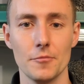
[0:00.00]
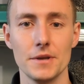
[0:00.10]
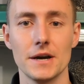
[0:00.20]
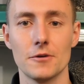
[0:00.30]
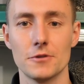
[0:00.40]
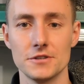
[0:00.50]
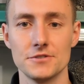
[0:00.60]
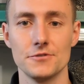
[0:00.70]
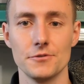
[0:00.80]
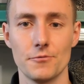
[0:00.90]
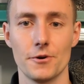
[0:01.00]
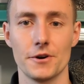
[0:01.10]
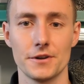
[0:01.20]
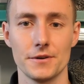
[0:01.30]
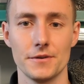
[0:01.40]
many hours do you
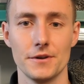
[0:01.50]
work?